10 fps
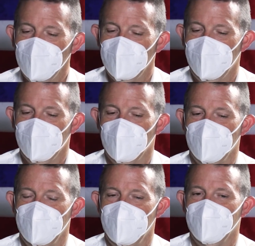a lot
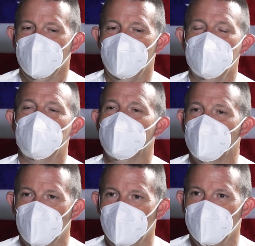of
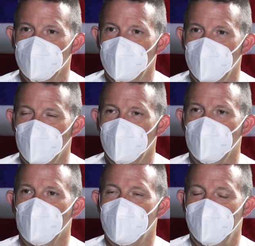continuous work as we
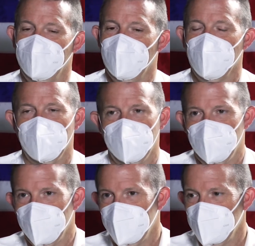go about
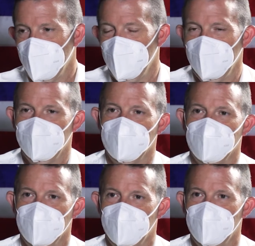330
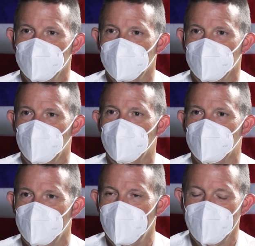some calls
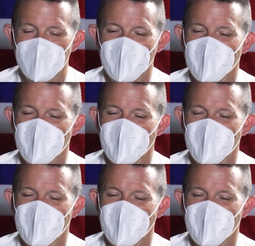a day.